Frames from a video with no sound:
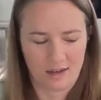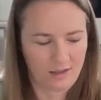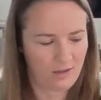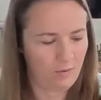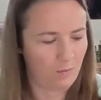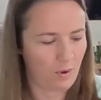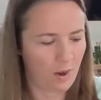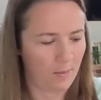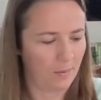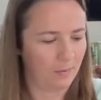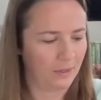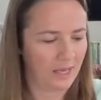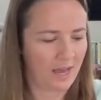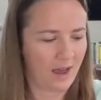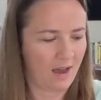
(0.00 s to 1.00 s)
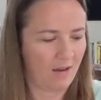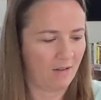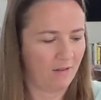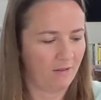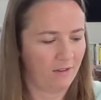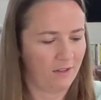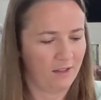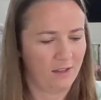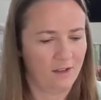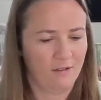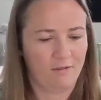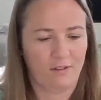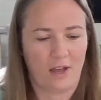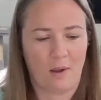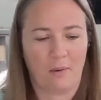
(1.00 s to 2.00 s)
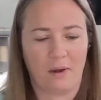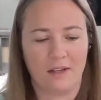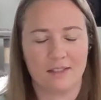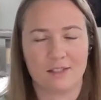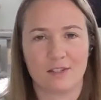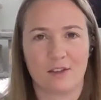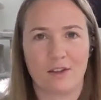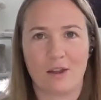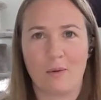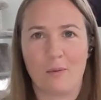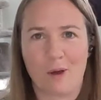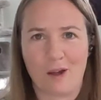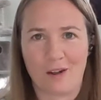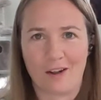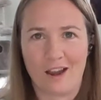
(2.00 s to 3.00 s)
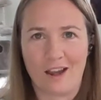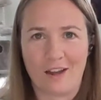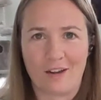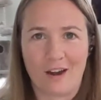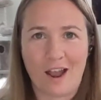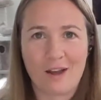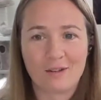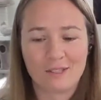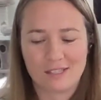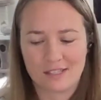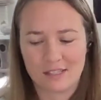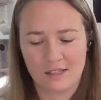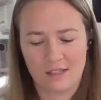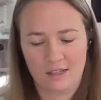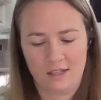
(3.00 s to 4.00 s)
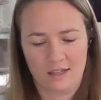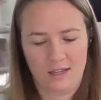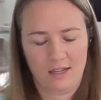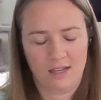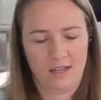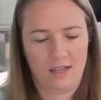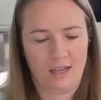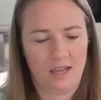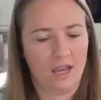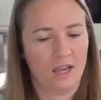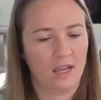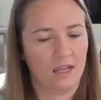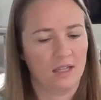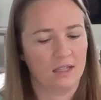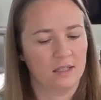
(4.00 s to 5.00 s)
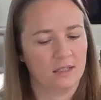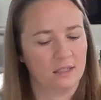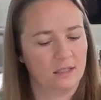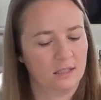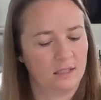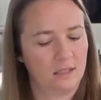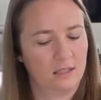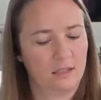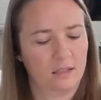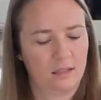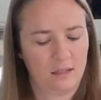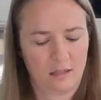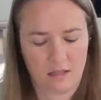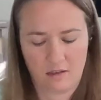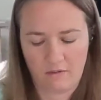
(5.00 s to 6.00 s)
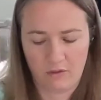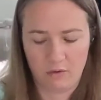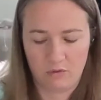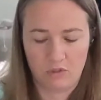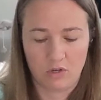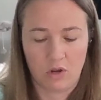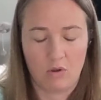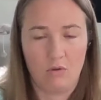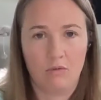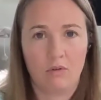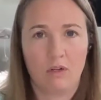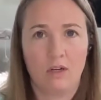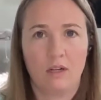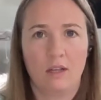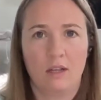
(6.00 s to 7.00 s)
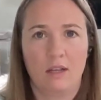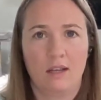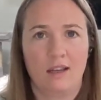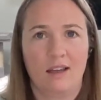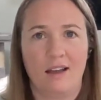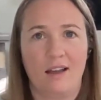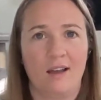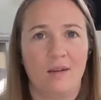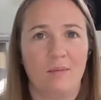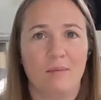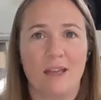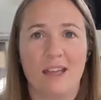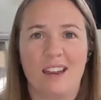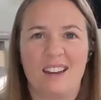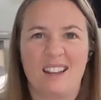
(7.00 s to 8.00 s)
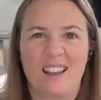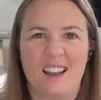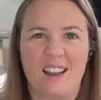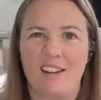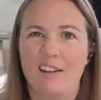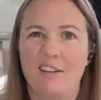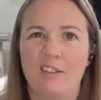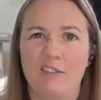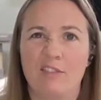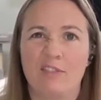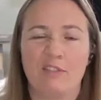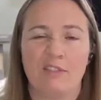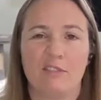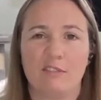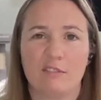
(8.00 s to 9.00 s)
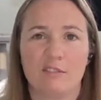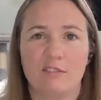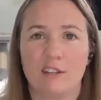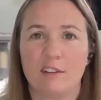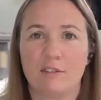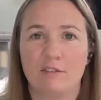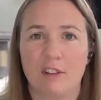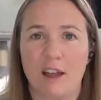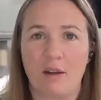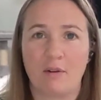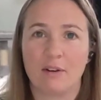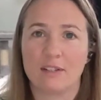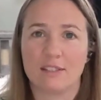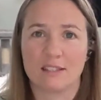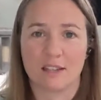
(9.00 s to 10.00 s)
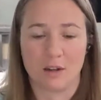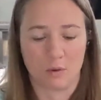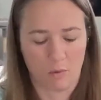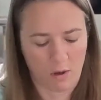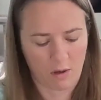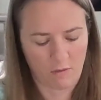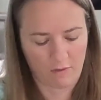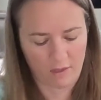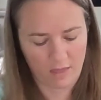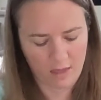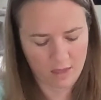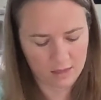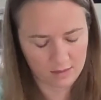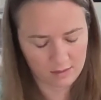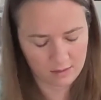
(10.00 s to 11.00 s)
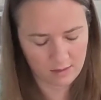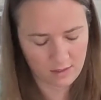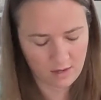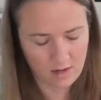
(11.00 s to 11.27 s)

You probably have flour and salt and water at your house. And if you don't, any kind of flour is going to work for this.